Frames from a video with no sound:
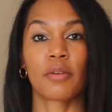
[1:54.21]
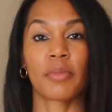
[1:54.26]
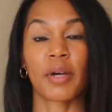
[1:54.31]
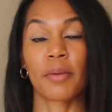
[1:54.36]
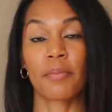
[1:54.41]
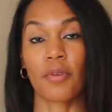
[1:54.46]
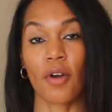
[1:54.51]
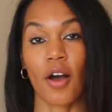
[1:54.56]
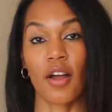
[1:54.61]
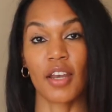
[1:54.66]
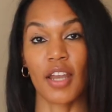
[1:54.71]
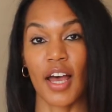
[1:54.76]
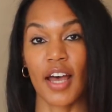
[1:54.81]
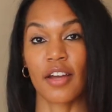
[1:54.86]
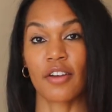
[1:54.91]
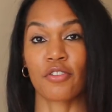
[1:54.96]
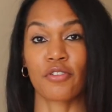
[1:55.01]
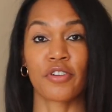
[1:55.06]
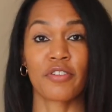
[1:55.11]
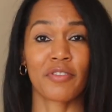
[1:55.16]
my
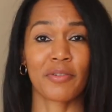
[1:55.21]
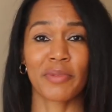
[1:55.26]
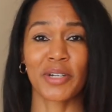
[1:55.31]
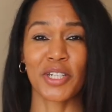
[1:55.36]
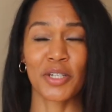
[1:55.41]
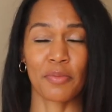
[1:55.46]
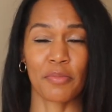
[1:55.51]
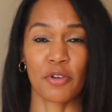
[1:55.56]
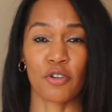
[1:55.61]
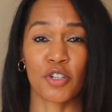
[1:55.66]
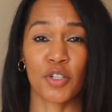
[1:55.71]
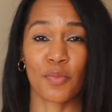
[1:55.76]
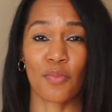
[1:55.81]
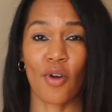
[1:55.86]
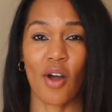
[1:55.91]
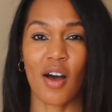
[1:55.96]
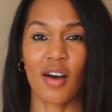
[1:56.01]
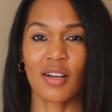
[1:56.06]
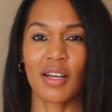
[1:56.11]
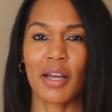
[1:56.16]
bralette or even my spirits
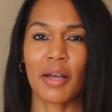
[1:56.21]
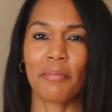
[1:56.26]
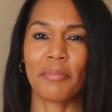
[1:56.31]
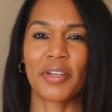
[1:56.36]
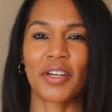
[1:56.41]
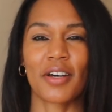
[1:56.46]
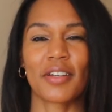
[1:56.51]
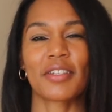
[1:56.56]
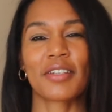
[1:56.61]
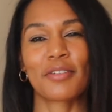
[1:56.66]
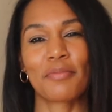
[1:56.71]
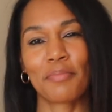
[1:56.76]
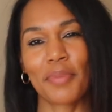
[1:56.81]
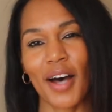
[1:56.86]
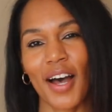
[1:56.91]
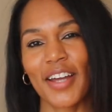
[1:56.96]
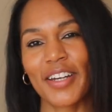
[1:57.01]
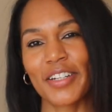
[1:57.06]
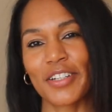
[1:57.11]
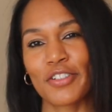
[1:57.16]
bra because it's
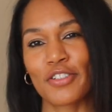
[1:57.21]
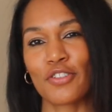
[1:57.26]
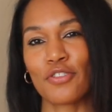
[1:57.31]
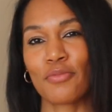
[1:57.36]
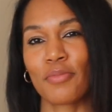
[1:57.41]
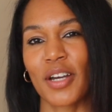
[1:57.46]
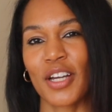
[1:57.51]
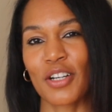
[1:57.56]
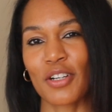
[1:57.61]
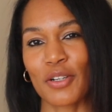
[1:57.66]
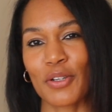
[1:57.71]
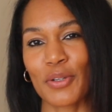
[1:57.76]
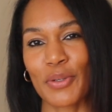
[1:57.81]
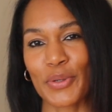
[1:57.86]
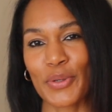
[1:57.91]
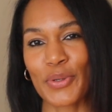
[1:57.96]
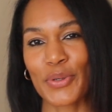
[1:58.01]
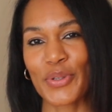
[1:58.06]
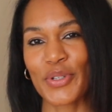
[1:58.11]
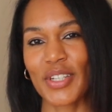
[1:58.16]
binding to my
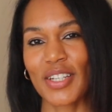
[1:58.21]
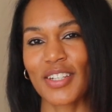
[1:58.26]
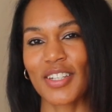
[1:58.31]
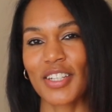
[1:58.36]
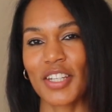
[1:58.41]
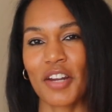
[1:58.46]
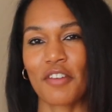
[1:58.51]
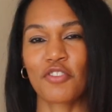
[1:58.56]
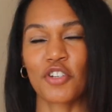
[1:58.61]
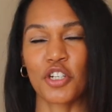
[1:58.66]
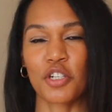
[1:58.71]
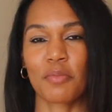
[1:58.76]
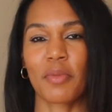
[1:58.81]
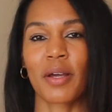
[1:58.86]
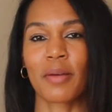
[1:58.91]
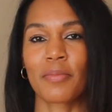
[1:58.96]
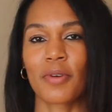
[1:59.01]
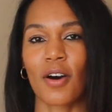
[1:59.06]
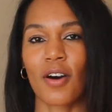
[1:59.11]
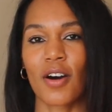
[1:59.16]
clothes instead of just
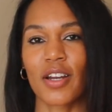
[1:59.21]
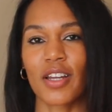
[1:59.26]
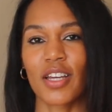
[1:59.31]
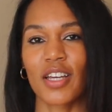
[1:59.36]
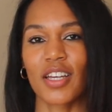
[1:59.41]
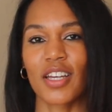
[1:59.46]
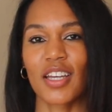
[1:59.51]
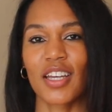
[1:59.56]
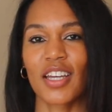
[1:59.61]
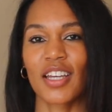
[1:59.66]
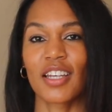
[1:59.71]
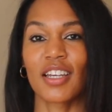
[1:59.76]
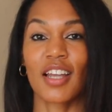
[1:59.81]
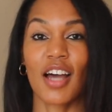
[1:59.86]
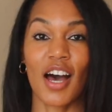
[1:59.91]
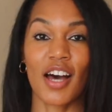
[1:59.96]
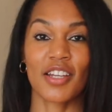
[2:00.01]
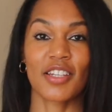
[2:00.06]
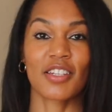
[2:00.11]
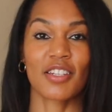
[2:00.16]
my body it
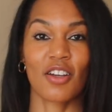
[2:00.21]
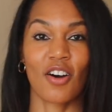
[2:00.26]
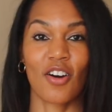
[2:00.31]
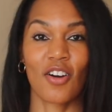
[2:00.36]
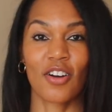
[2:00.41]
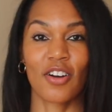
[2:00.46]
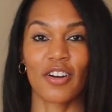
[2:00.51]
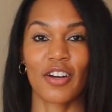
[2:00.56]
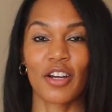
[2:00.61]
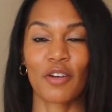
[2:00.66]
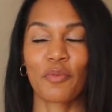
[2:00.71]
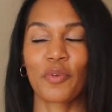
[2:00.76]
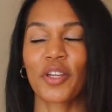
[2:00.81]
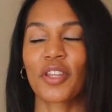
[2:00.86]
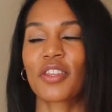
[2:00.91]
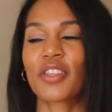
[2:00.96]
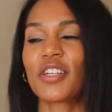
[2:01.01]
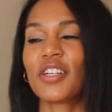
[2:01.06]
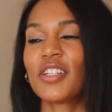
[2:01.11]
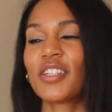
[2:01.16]
lasts longer and
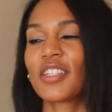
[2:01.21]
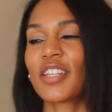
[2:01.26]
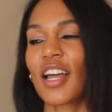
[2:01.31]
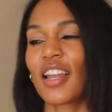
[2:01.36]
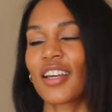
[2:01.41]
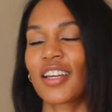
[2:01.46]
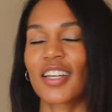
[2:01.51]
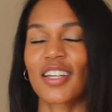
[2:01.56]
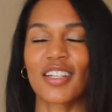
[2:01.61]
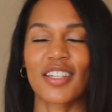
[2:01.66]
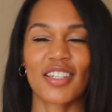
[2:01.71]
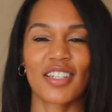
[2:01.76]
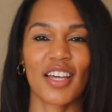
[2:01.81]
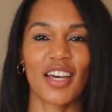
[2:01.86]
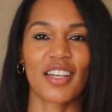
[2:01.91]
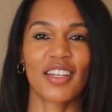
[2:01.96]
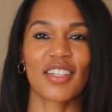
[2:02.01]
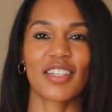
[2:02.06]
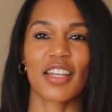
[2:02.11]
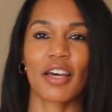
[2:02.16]
with these delicate
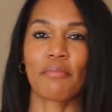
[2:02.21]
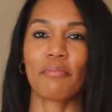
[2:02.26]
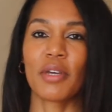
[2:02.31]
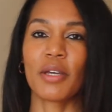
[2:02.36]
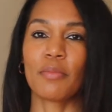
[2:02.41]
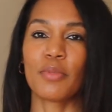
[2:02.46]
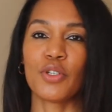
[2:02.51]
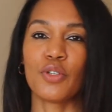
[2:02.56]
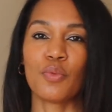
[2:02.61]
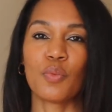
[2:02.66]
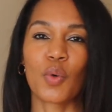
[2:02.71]
scents that maybe you